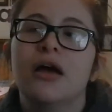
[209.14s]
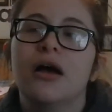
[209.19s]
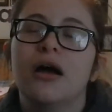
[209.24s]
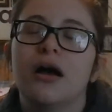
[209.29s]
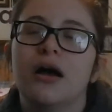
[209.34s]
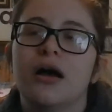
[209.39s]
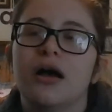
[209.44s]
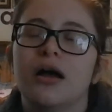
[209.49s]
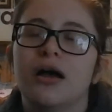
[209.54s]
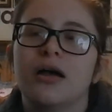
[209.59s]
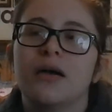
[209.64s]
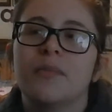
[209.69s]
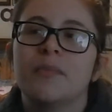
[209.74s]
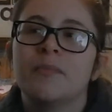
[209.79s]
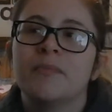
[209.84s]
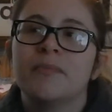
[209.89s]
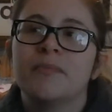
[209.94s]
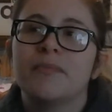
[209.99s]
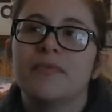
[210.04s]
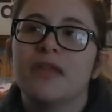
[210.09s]

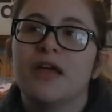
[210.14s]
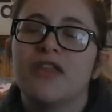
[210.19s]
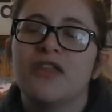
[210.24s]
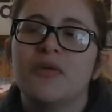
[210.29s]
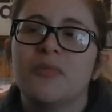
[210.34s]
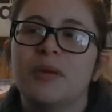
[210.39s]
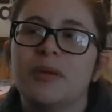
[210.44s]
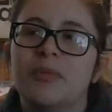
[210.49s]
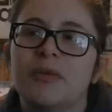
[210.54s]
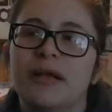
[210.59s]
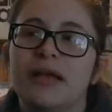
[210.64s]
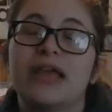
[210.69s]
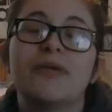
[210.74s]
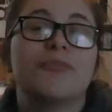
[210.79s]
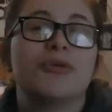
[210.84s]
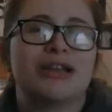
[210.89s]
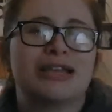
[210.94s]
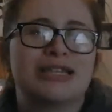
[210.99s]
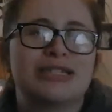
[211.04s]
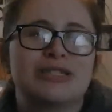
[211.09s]
Other people I
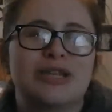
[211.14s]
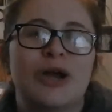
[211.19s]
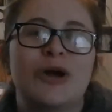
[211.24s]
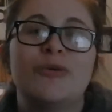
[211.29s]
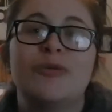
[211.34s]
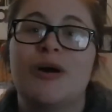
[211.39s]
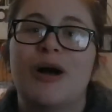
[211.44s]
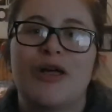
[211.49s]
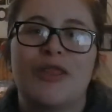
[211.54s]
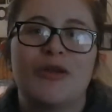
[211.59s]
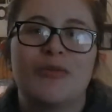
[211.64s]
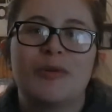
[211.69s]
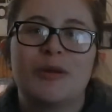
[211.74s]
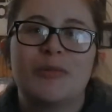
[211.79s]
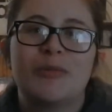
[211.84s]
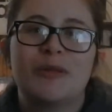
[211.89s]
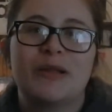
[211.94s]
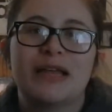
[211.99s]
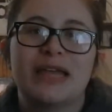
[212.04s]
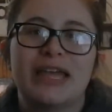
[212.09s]
can't, Brittany Snow, other
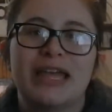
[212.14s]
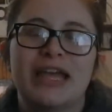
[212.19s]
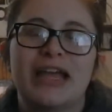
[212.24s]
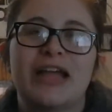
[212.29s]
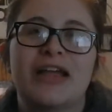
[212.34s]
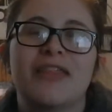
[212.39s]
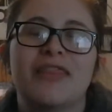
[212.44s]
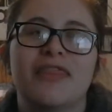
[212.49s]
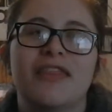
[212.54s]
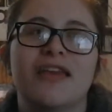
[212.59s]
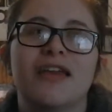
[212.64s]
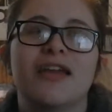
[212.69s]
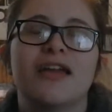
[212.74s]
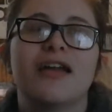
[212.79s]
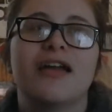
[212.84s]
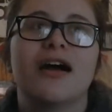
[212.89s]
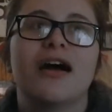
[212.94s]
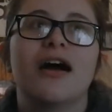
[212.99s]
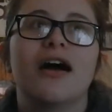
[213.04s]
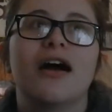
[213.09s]
people I can't
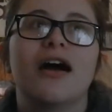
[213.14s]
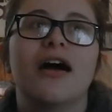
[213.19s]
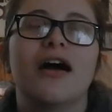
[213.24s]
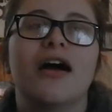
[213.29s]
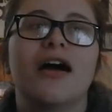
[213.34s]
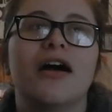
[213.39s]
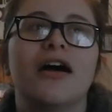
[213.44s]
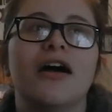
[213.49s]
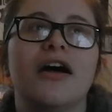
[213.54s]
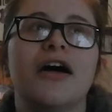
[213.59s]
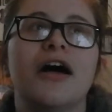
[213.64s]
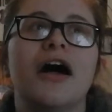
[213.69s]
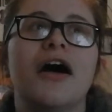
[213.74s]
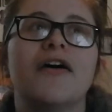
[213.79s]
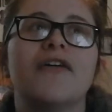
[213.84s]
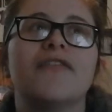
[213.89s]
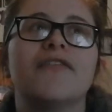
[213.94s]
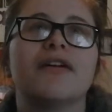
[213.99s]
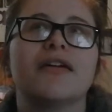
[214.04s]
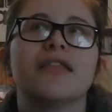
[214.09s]
think
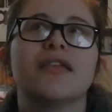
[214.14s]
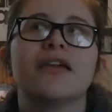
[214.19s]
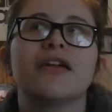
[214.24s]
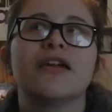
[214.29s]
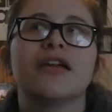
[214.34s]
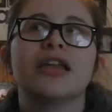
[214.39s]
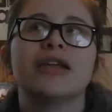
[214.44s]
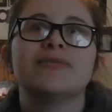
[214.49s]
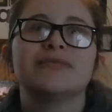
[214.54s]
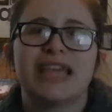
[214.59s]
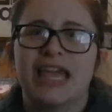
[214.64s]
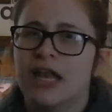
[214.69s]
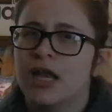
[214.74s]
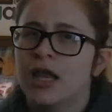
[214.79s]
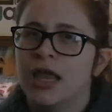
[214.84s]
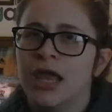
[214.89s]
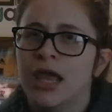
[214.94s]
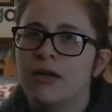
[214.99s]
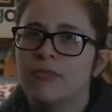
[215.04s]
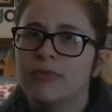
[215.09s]
of. I think her name's Anna
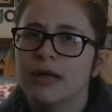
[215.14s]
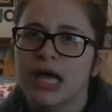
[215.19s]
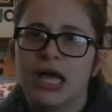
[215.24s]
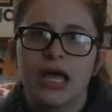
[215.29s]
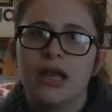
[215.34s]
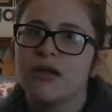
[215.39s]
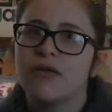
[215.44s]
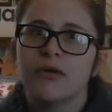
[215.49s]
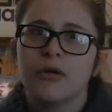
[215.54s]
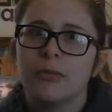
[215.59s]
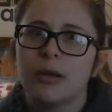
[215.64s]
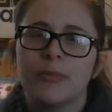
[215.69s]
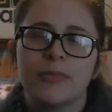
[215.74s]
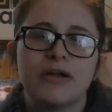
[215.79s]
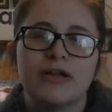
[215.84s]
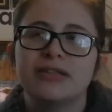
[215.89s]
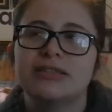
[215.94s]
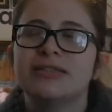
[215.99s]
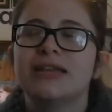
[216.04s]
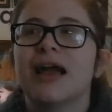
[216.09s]
Camp. I don't remember.
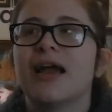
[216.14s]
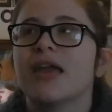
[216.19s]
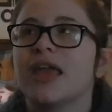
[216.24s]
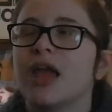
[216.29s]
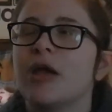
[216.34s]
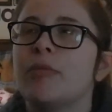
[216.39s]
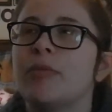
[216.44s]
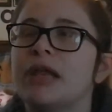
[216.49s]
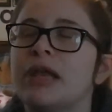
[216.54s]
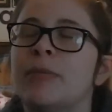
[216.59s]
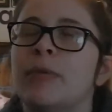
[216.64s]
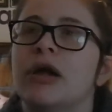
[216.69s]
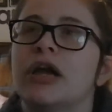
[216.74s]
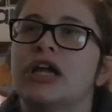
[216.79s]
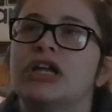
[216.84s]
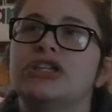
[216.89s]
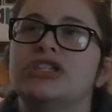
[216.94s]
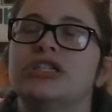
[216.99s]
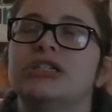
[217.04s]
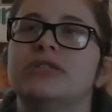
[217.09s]
It's not Camp anymore
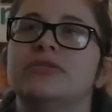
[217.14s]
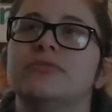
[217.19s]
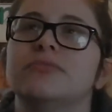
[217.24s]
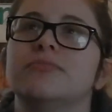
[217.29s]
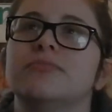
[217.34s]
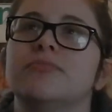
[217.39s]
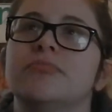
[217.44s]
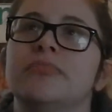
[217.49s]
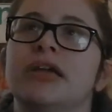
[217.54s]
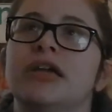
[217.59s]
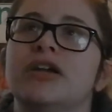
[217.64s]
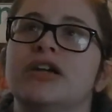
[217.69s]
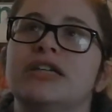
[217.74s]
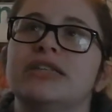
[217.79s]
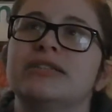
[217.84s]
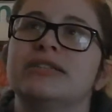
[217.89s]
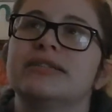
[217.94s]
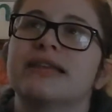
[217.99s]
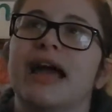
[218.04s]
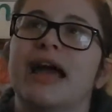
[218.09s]
because she
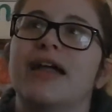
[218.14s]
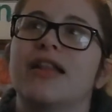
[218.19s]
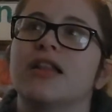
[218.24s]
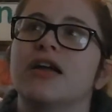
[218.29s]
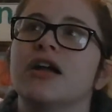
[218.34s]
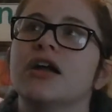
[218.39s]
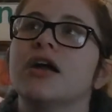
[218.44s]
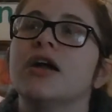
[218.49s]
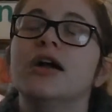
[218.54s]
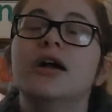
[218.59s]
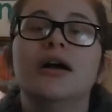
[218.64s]
married Skylar.